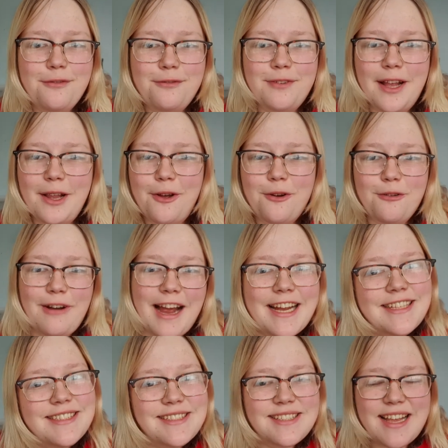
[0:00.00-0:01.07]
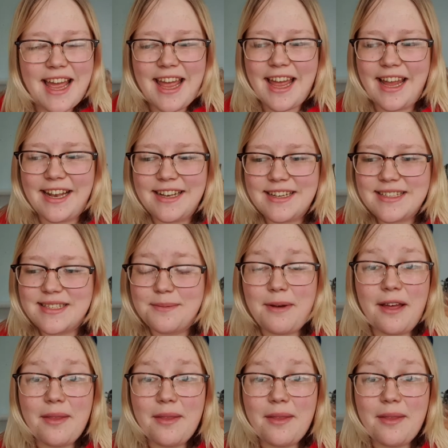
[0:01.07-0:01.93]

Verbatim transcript: fellow rats and some